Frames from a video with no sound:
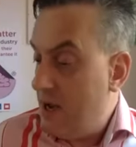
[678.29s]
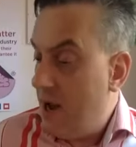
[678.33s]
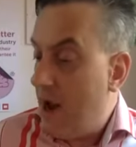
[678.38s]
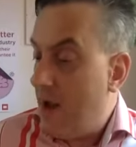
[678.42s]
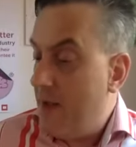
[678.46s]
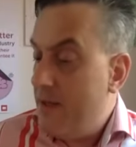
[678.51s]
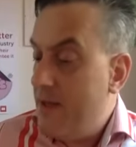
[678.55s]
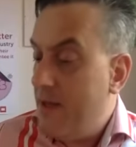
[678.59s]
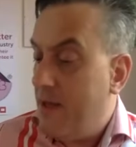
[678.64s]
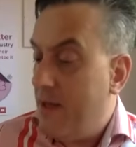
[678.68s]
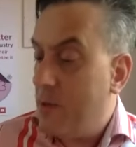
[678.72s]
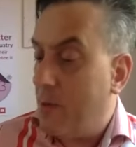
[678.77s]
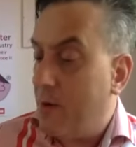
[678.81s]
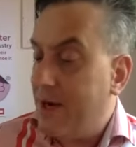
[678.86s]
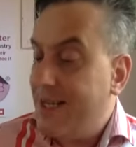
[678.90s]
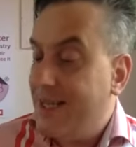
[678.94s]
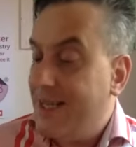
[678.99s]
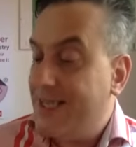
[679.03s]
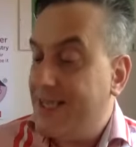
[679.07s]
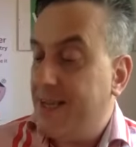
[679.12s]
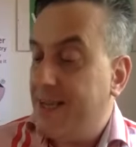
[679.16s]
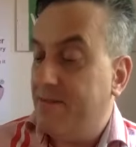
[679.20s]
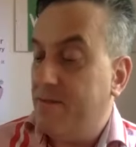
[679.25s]
And the other one
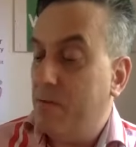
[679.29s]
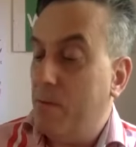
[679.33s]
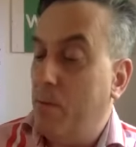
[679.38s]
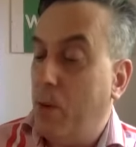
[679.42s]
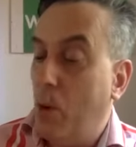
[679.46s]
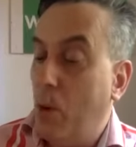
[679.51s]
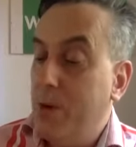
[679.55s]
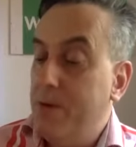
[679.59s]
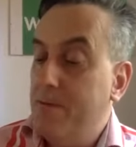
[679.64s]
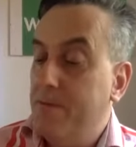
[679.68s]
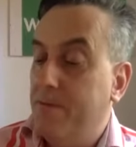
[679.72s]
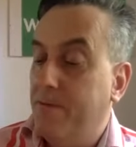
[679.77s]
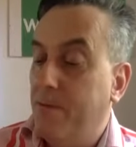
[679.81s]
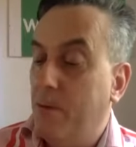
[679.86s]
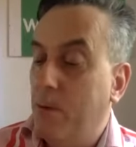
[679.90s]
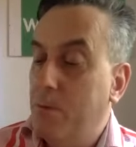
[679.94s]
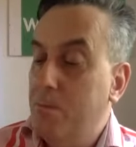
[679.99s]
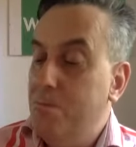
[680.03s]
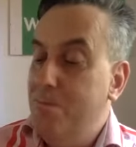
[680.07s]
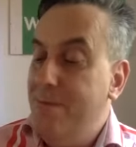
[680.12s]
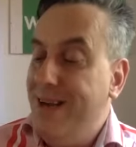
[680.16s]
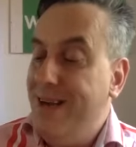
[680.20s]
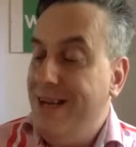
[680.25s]
is
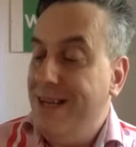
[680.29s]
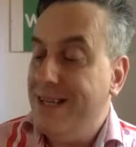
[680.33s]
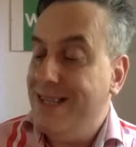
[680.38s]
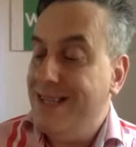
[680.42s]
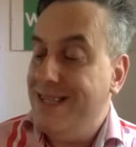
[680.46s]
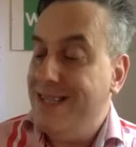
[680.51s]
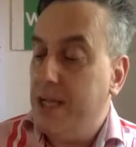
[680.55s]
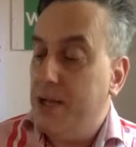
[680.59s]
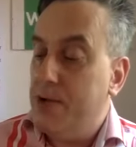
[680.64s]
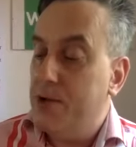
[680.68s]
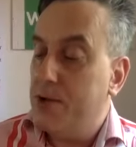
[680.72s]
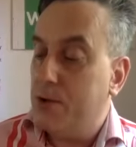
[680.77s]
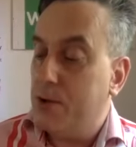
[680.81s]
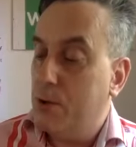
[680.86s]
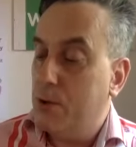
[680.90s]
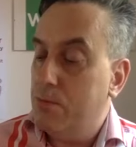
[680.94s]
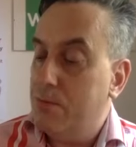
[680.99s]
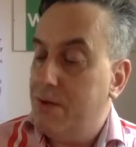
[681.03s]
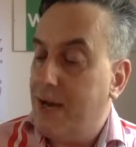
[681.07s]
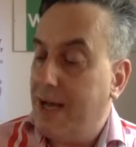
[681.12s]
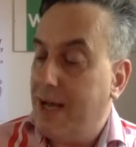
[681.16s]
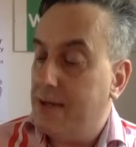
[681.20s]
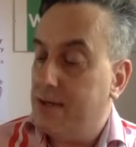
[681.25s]
7.4 million digital
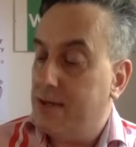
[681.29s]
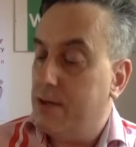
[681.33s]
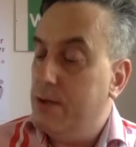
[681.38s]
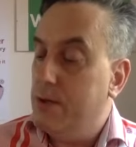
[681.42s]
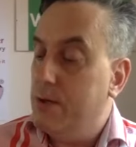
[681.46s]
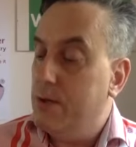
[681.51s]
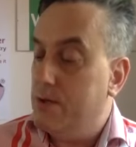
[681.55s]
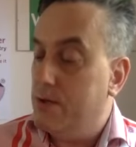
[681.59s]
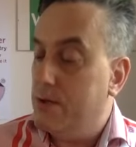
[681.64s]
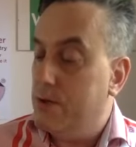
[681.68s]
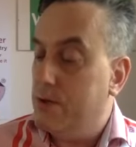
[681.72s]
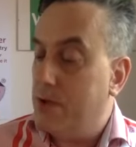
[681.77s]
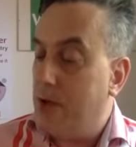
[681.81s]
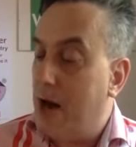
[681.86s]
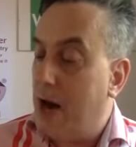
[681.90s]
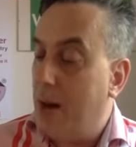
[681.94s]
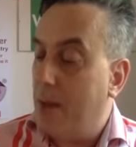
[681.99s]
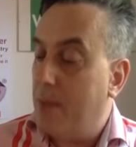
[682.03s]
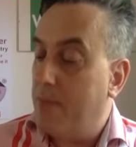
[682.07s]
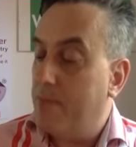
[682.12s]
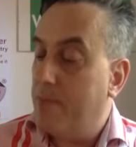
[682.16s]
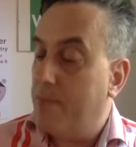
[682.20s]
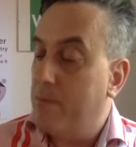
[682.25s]
Nectar users,
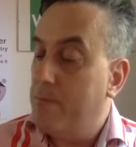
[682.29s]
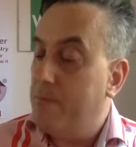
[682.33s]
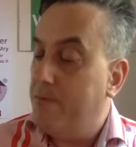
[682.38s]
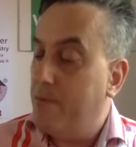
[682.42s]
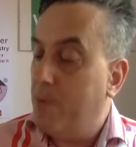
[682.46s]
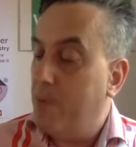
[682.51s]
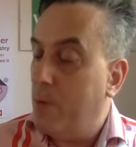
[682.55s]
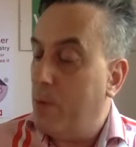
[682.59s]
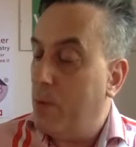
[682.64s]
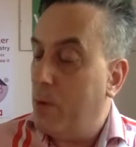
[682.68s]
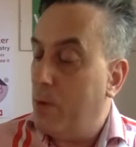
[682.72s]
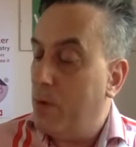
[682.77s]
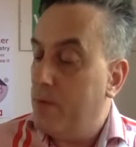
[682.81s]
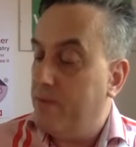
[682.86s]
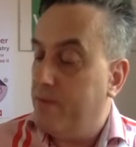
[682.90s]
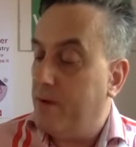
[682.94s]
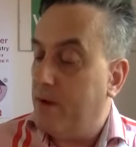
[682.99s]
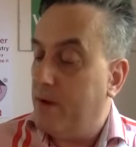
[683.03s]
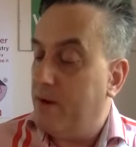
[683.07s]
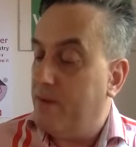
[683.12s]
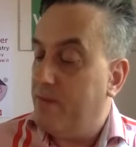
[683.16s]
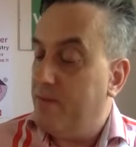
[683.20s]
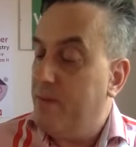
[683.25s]
up from
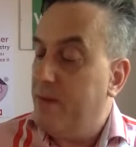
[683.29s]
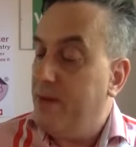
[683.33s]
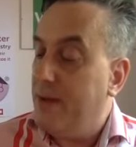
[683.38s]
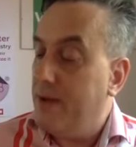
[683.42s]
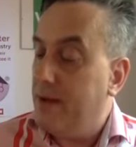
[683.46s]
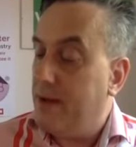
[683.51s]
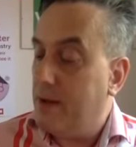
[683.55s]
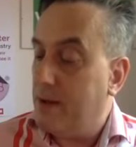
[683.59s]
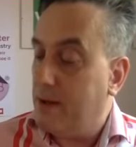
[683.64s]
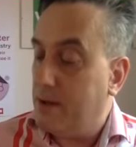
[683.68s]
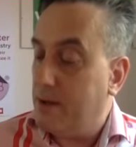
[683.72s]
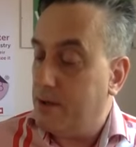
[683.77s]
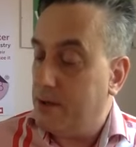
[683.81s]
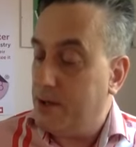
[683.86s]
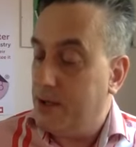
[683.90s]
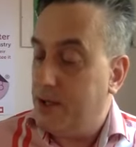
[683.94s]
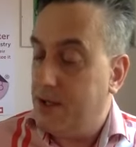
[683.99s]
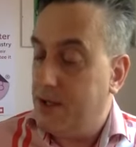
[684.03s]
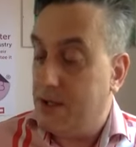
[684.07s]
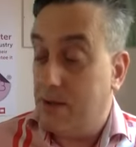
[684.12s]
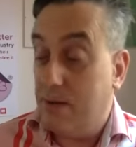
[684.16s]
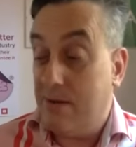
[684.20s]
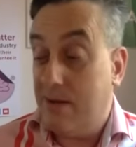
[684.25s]
4.5 million last
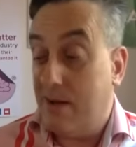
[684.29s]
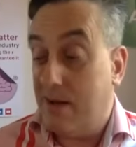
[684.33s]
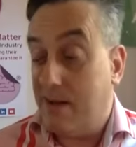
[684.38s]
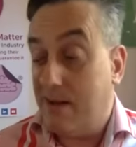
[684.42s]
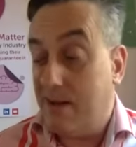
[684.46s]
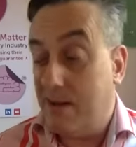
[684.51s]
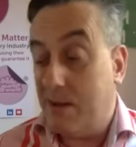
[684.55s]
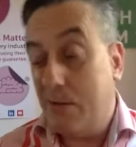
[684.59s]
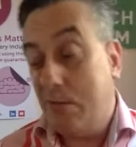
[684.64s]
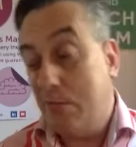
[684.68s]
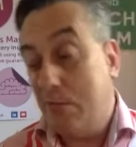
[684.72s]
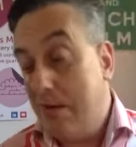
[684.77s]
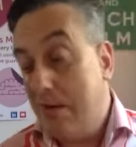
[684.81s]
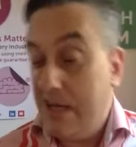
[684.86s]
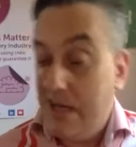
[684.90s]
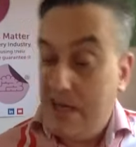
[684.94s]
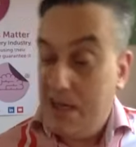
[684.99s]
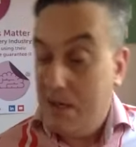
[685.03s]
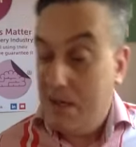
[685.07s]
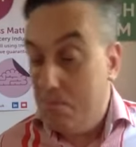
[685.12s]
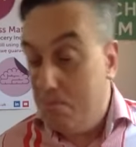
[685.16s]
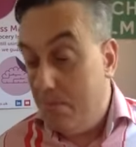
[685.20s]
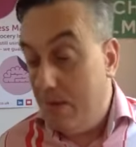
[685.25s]
year. So another
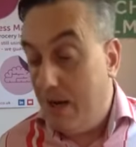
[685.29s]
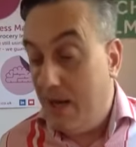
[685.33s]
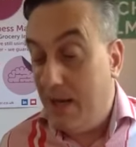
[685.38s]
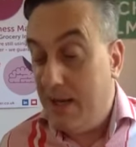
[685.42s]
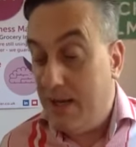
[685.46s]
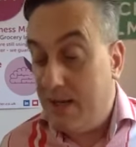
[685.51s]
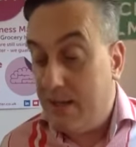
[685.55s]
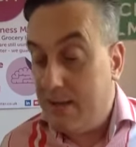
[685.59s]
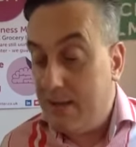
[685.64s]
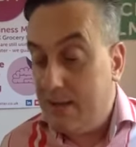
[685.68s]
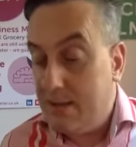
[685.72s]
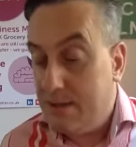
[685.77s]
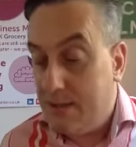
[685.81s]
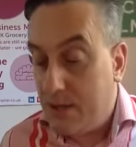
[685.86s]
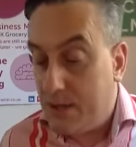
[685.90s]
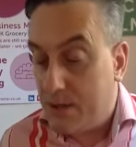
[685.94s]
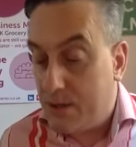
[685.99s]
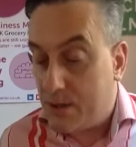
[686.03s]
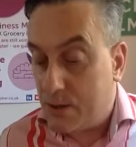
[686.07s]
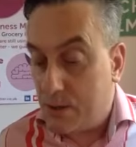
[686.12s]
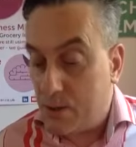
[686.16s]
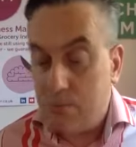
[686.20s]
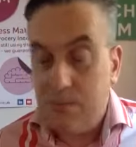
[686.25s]
3 million
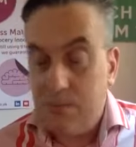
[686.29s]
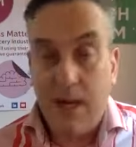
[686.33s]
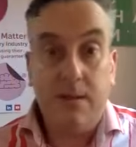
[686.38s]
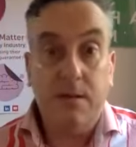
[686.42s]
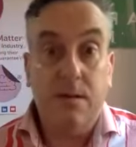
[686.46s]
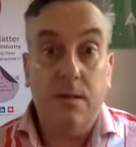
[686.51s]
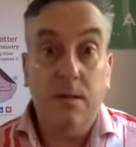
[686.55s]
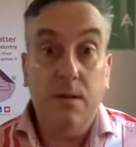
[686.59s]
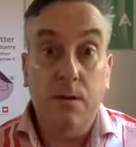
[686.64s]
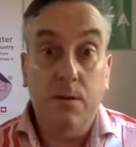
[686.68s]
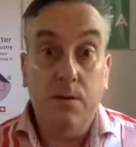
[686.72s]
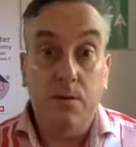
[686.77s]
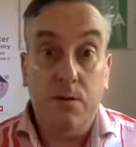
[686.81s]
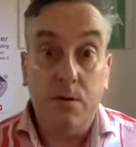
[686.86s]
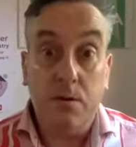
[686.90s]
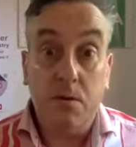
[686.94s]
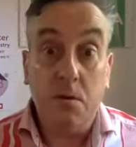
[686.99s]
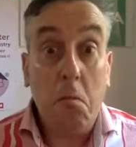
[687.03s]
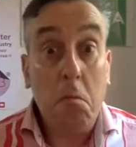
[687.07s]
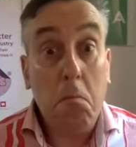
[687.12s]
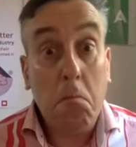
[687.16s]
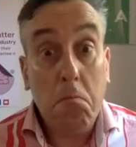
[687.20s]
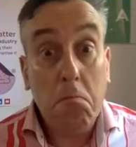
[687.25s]
digital Nectar users.